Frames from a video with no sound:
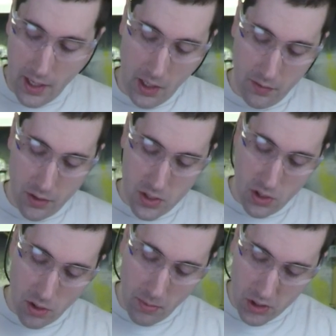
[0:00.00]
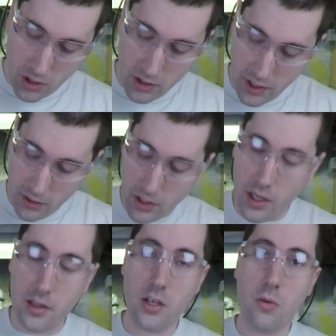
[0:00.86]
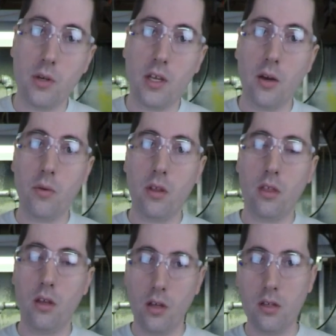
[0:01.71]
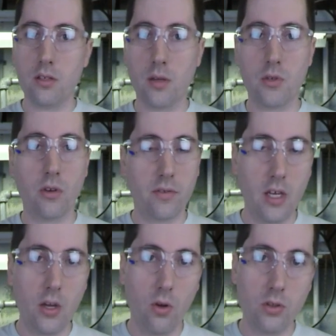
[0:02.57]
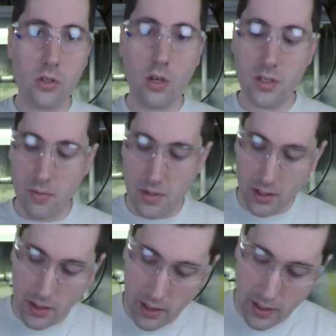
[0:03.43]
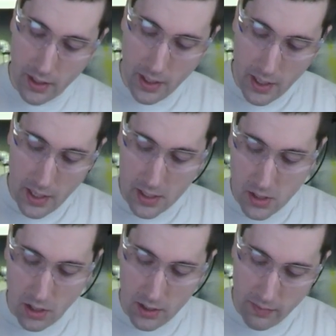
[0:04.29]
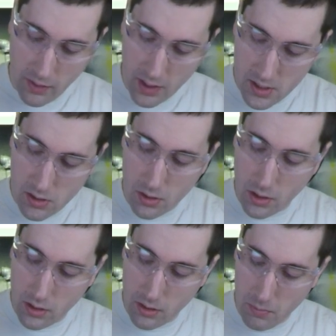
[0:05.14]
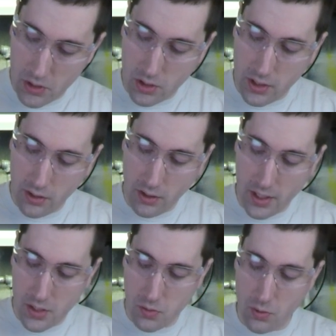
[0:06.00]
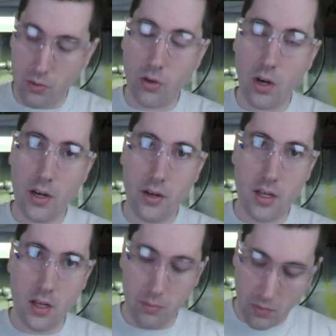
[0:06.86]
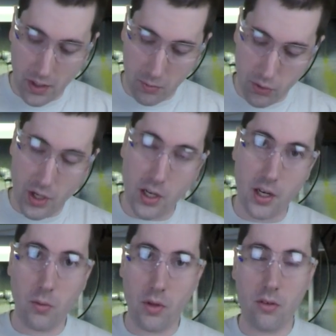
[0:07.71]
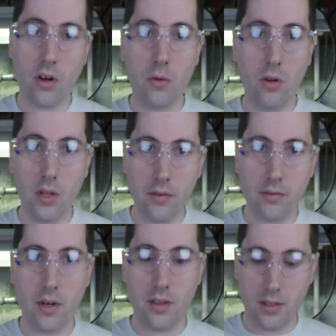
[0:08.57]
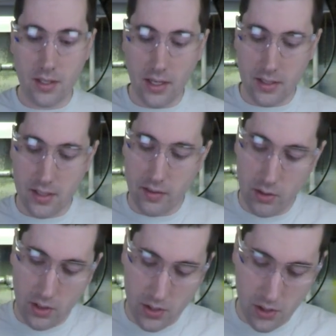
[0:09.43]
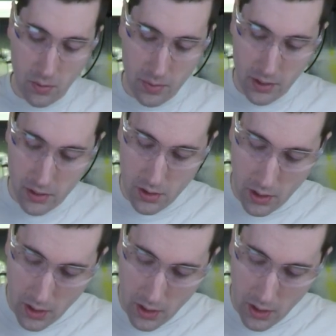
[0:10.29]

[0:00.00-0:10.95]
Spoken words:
However, it's still a much cleaner cut than you would get with some sort of keyhole saw, something like that. It's going to leave a nice, much cleaner edge. Wouldn't require any like pre-cutting with a drywall knife or anything like that to give you a nice sharp edge.